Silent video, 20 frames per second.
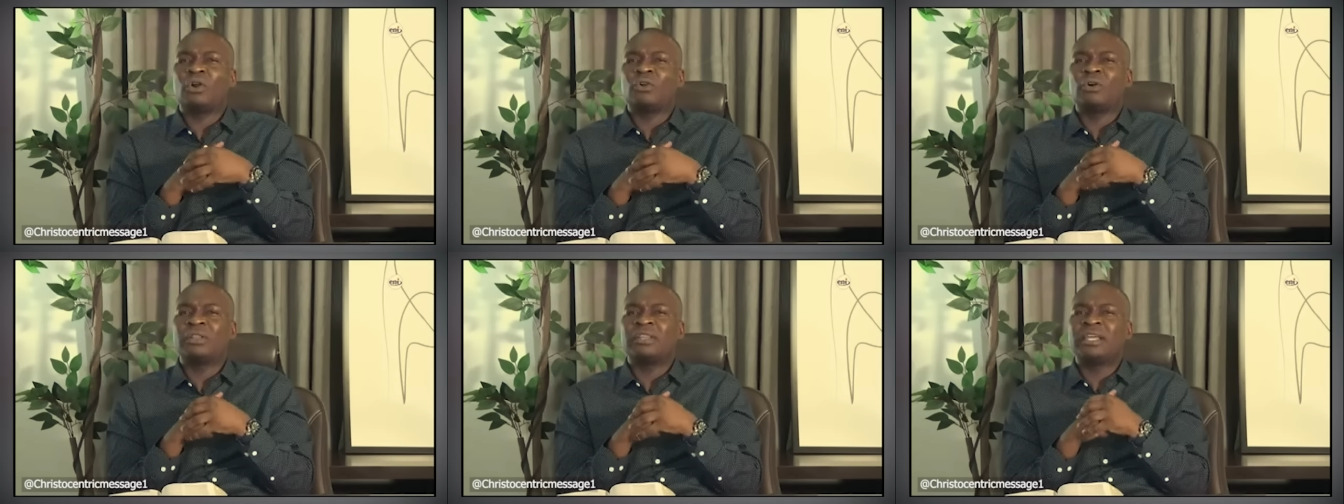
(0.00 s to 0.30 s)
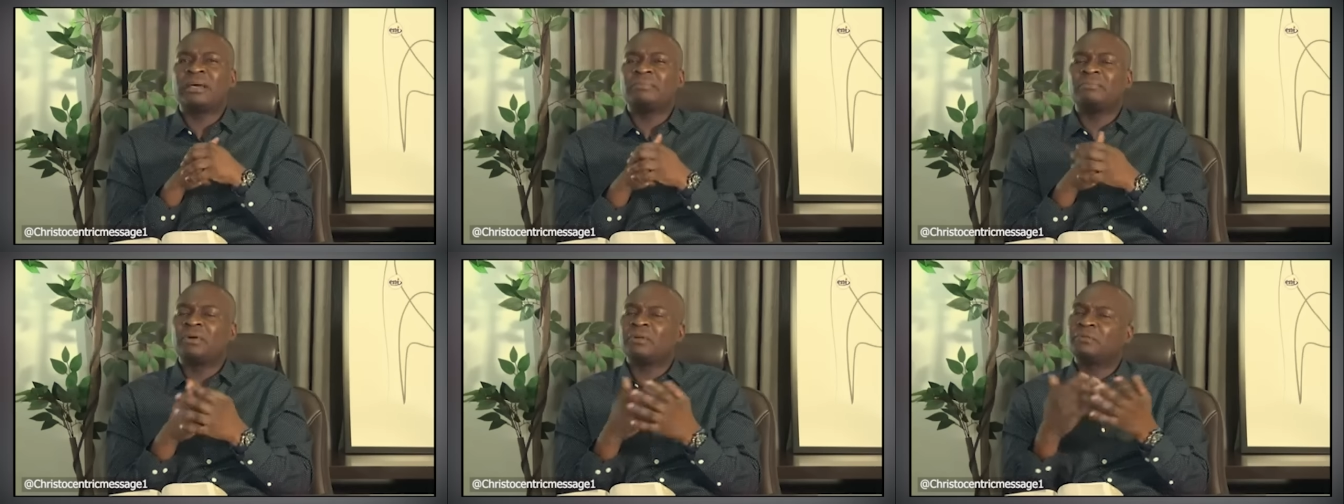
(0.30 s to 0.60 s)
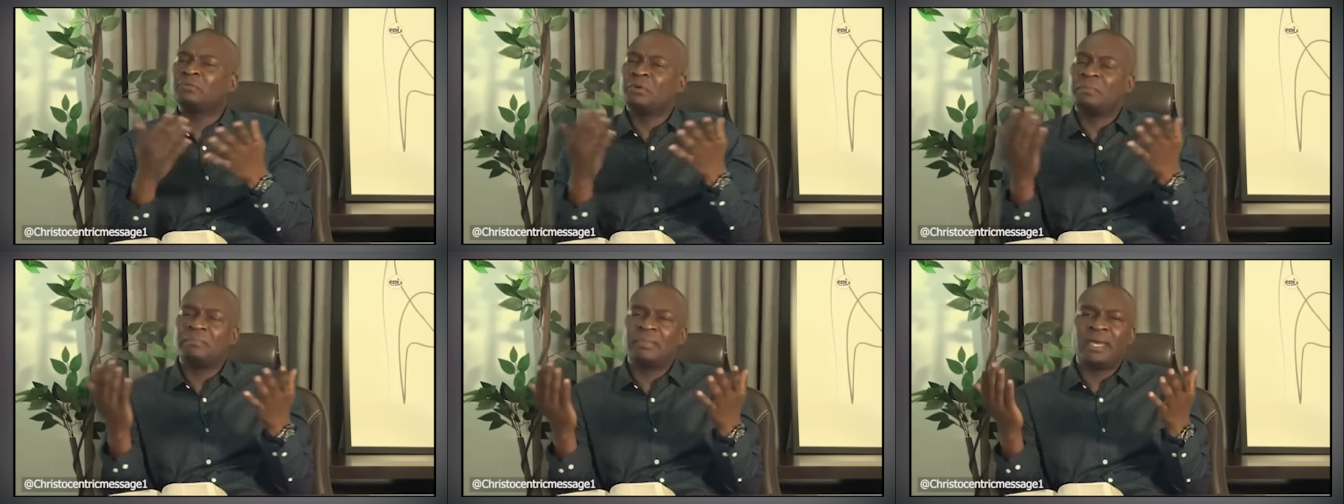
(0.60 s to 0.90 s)
honor them
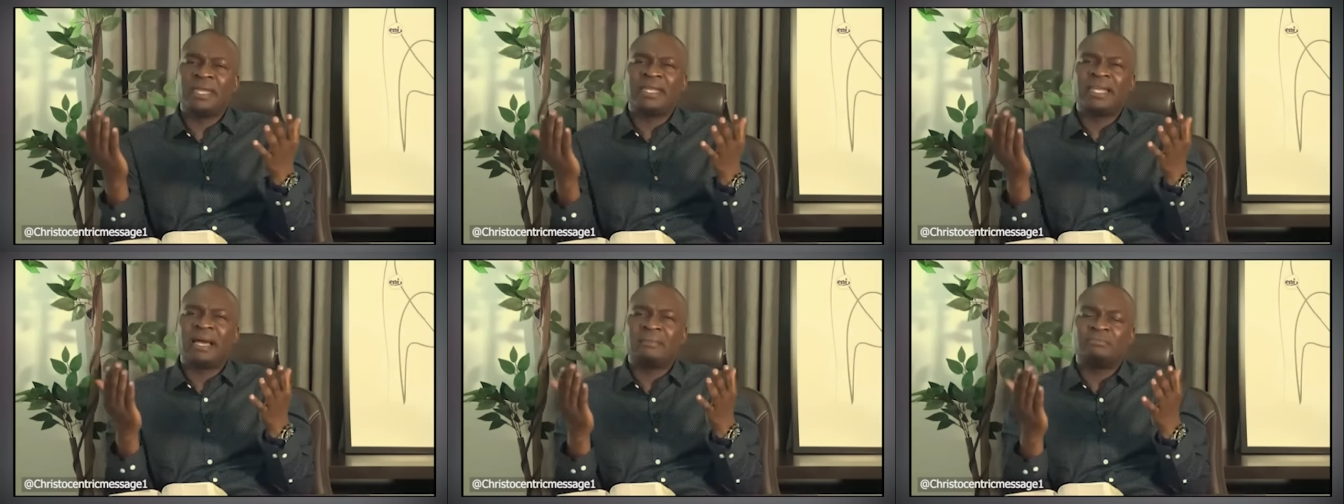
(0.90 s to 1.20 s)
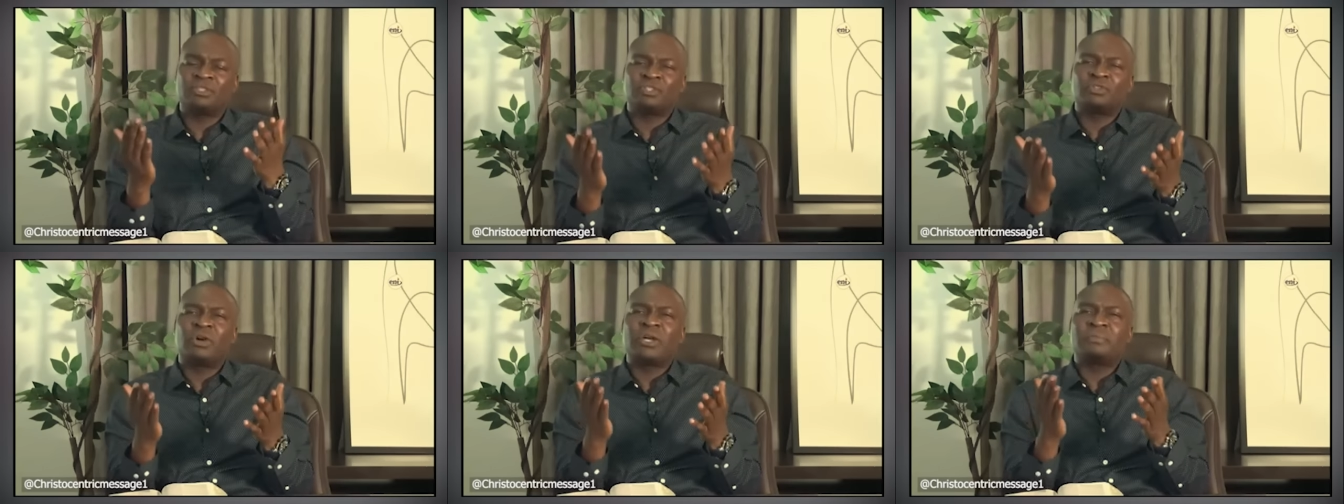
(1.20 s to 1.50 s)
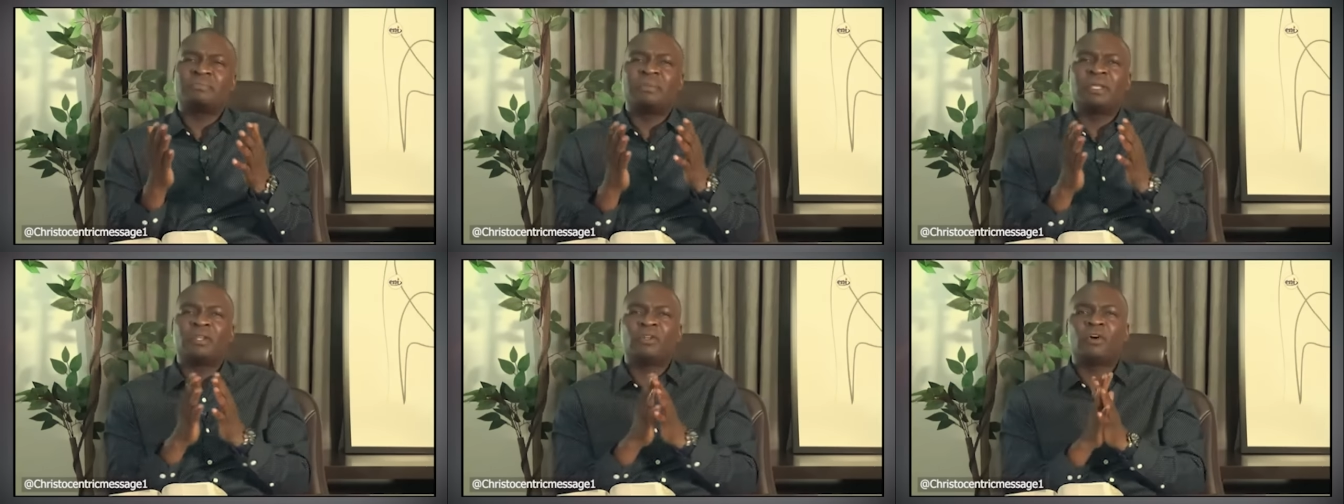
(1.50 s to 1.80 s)
but for many i'm sure
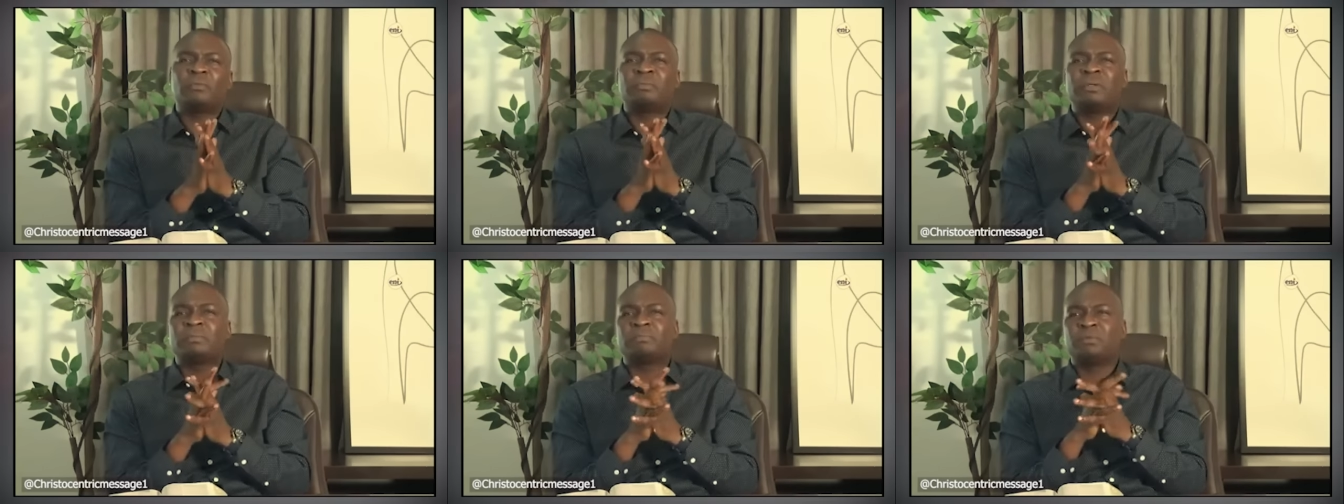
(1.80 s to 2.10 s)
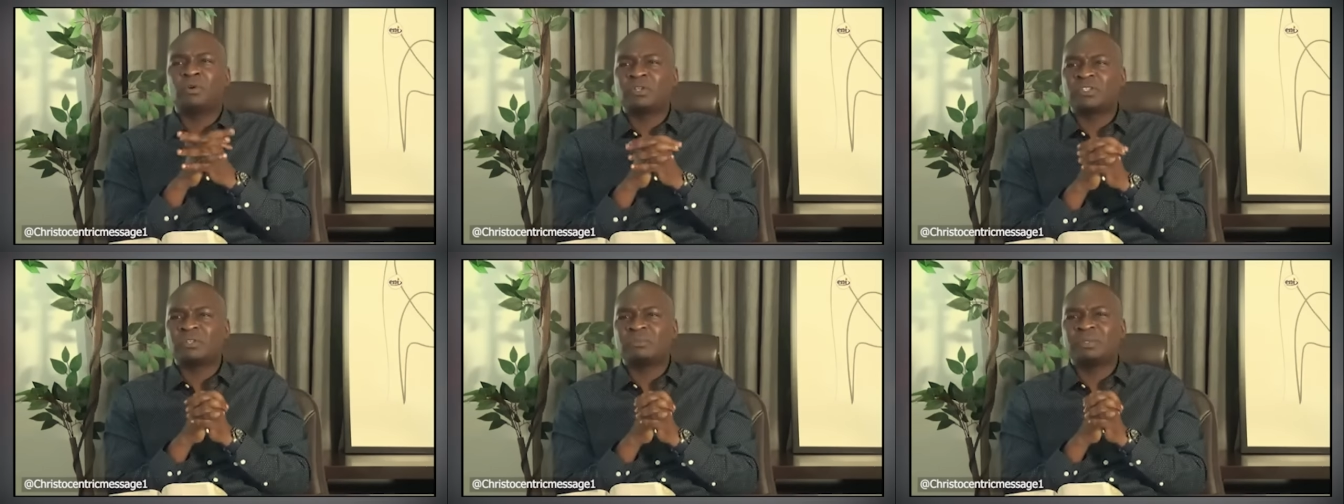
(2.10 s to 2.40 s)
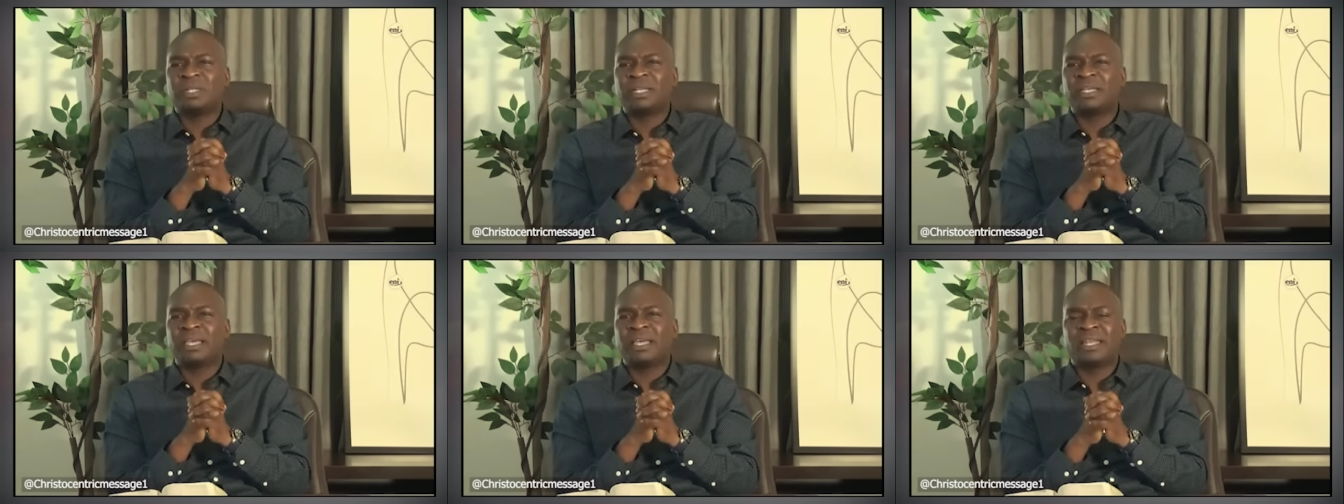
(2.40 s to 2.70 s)
it may not be
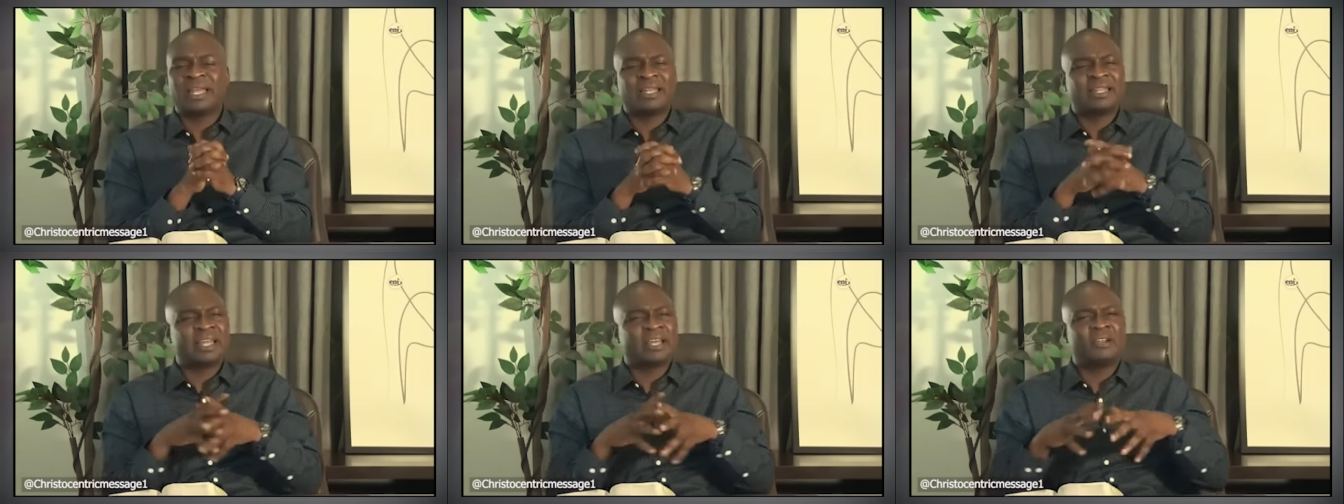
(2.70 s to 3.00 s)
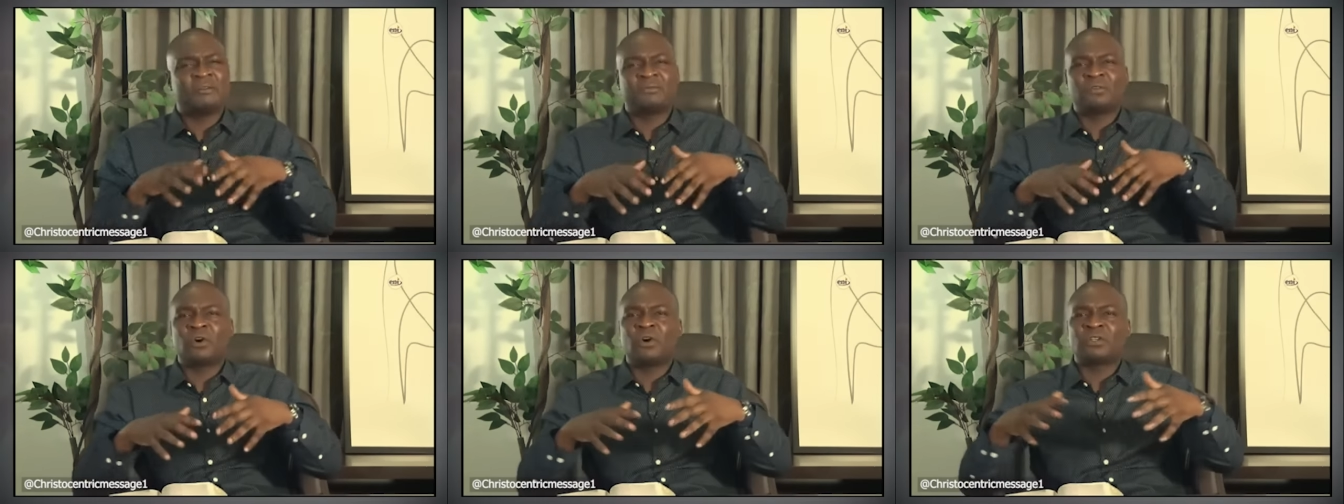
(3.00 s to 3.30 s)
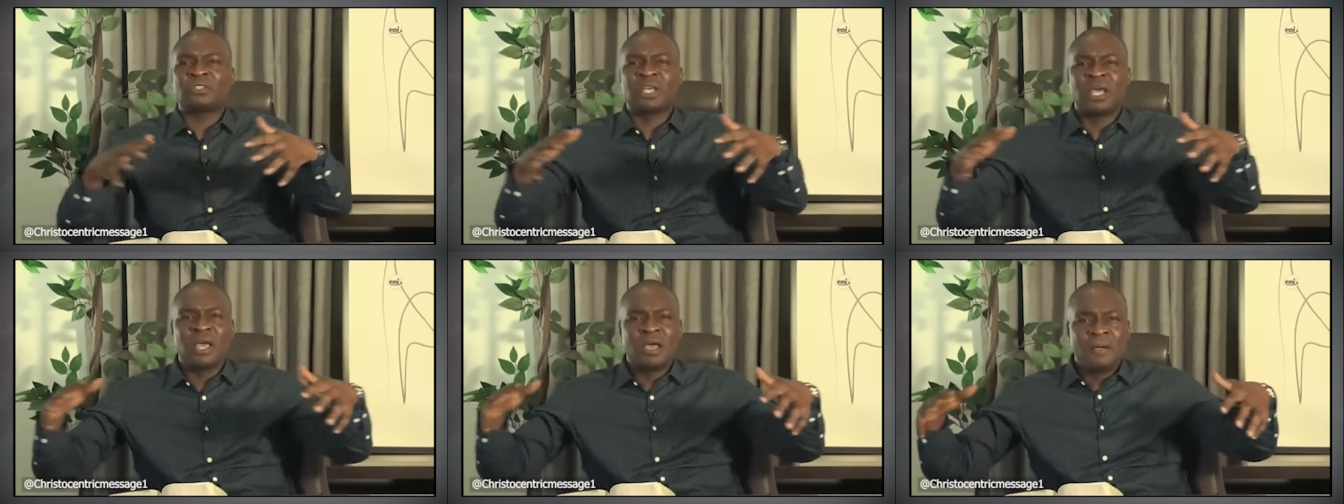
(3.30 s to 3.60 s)
possible again and then of
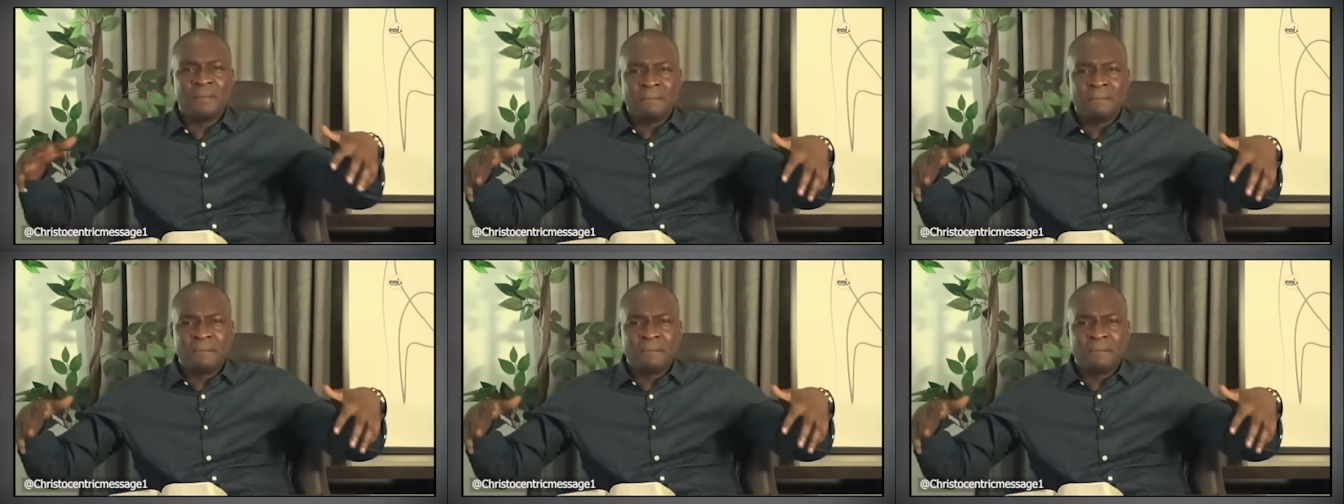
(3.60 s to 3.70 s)
course